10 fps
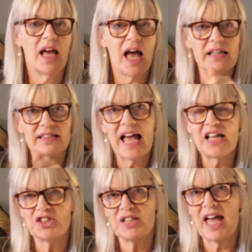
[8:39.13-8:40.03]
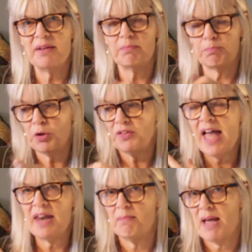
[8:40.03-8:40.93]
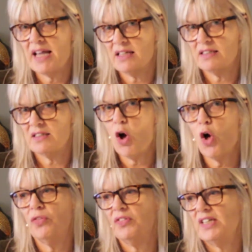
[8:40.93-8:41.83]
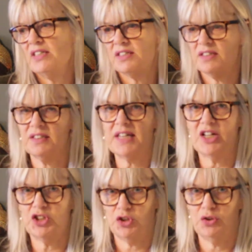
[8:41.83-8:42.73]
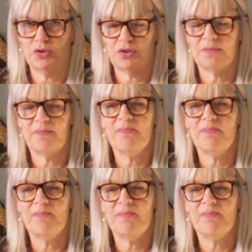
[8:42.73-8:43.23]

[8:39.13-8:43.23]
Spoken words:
put the handbags on these statues,